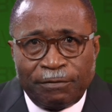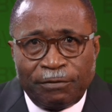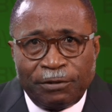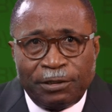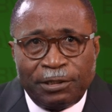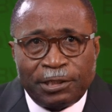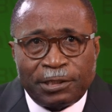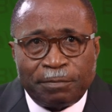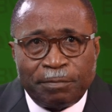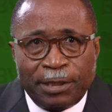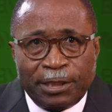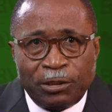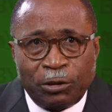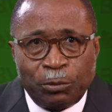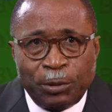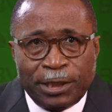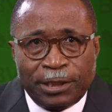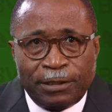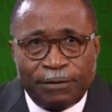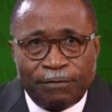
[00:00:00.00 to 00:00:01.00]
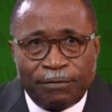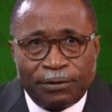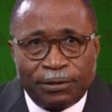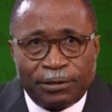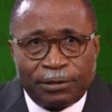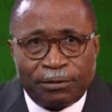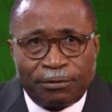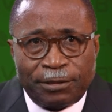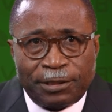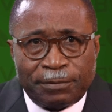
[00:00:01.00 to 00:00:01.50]
for this my
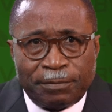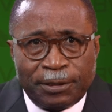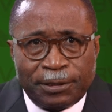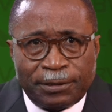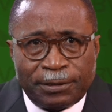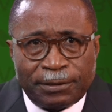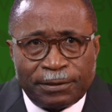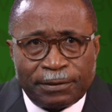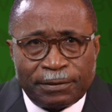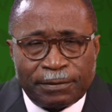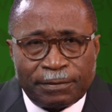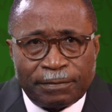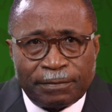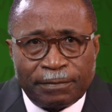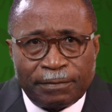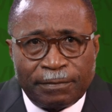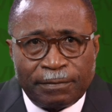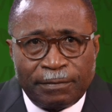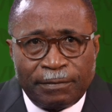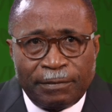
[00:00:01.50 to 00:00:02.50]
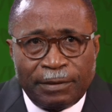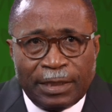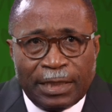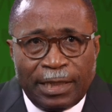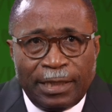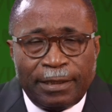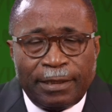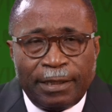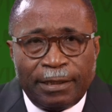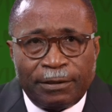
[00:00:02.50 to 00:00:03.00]
21st Christmas.
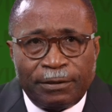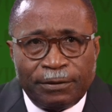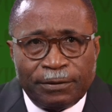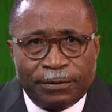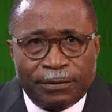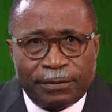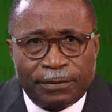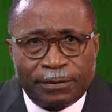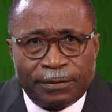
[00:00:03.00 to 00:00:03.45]
I thank you.